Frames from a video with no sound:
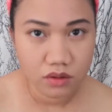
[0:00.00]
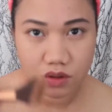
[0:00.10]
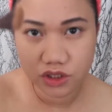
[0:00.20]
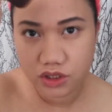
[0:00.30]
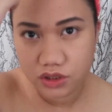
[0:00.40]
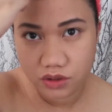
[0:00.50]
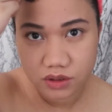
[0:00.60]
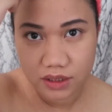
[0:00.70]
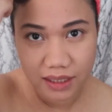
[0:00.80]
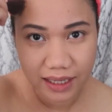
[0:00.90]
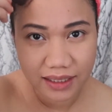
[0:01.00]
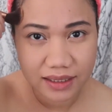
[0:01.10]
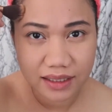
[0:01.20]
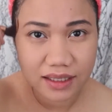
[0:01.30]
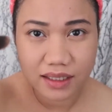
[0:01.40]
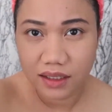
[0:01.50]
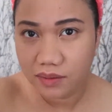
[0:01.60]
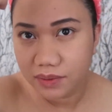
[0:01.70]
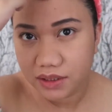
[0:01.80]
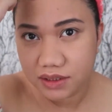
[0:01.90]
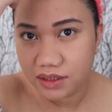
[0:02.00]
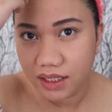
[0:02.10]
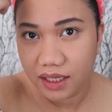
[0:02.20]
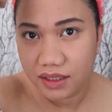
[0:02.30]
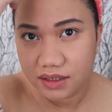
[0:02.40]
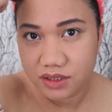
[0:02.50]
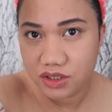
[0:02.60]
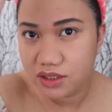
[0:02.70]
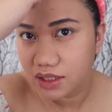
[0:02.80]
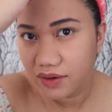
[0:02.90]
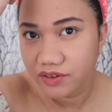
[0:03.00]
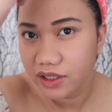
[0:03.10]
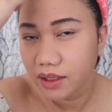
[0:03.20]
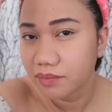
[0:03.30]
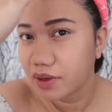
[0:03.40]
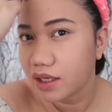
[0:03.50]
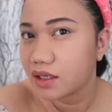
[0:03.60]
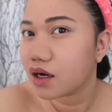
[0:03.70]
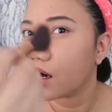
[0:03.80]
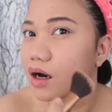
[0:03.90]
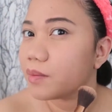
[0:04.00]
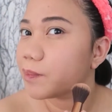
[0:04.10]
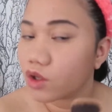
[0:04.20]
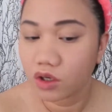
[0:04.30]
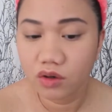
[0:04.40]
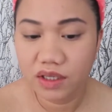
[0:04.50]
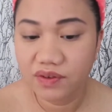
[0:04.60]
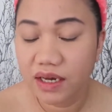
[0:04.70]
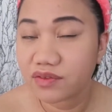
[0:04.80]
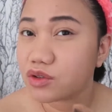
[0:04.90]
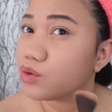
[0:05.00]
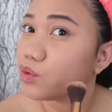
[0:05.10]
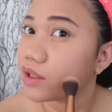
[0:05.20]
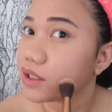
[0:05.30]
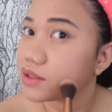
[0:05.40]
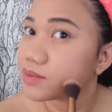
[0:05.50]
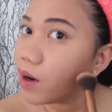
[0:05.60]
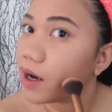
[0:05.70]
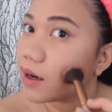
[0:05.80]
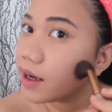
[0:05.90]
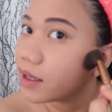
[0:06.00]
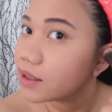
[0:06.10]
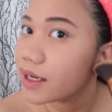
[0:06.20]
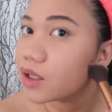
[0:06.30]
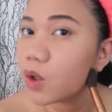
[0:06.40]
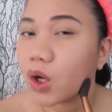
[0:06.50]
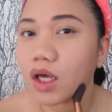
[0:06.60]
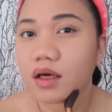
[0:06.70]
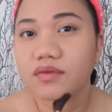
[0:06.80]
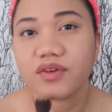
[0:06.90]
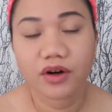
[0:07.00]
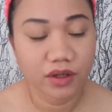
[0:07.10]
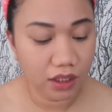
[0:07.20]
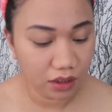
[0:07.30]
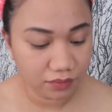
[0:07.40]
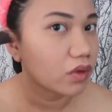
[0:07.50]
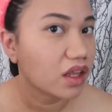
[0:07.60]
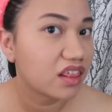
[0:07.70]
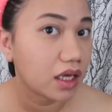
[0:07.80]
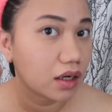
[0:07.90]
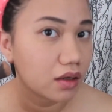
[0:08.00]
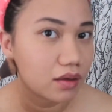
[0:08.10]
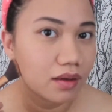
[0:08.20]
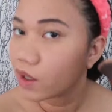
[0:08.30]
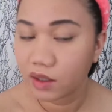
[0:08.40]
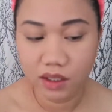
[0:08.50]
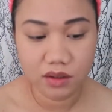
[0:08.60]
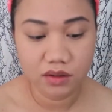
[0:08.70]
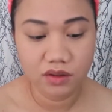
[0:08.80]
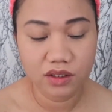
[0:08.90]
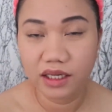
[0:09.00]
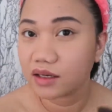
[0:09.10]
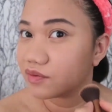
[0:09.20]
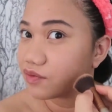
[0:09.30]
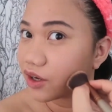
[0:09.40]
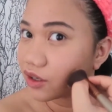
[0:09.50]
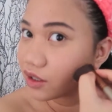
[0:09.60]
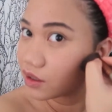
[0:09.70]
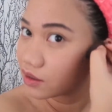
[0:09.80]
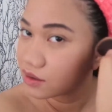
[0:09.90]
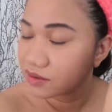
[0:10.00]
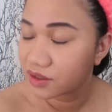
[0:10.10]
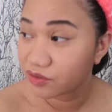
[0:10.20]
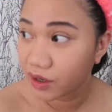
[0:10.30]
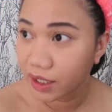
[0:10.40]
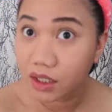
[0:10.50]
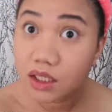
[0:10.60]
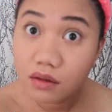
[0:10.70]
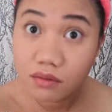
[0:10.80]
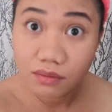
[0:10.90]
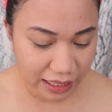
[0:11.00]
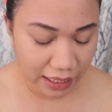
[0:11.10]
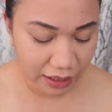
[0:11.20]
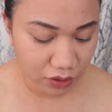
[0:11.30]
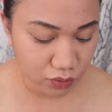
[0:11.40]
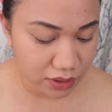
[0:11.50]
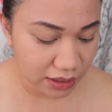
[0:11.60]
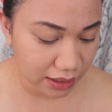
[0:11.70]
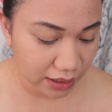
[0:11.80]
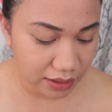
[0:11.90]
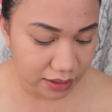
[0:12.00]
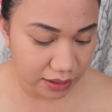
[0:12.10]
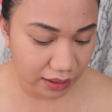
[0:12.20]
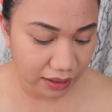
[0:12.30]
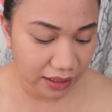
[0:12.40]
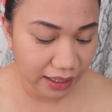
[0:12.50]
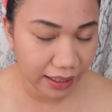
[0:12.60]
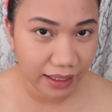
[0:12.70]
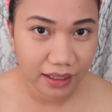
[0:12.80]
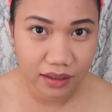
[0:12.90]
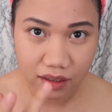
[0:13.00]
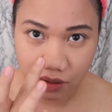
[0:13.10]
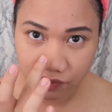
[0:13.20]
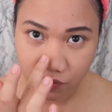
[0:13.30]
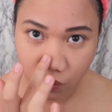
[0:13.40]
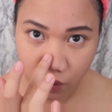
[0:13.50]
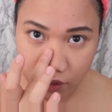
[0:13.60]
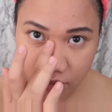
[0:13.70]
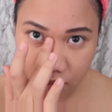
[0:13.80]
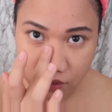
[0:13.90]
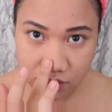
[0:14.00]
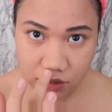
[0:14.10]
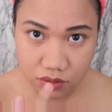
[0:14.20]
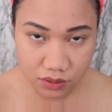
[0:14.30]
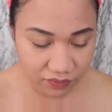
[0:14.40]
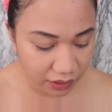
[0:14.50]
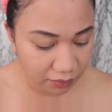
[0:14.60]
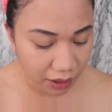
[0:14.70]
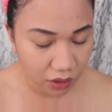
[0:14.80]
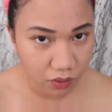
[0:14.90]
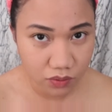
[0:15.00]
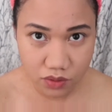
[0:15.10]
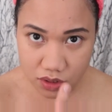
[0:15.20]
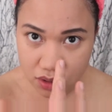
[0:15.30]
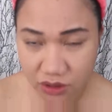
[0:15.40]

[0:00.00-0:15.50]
So I just use it lightly because again, this is just an everyday makeup. I don't even have to do this, but I like looking very thin. I like looking very defined. Yeah, I use this, and then of course I use this to define my nose.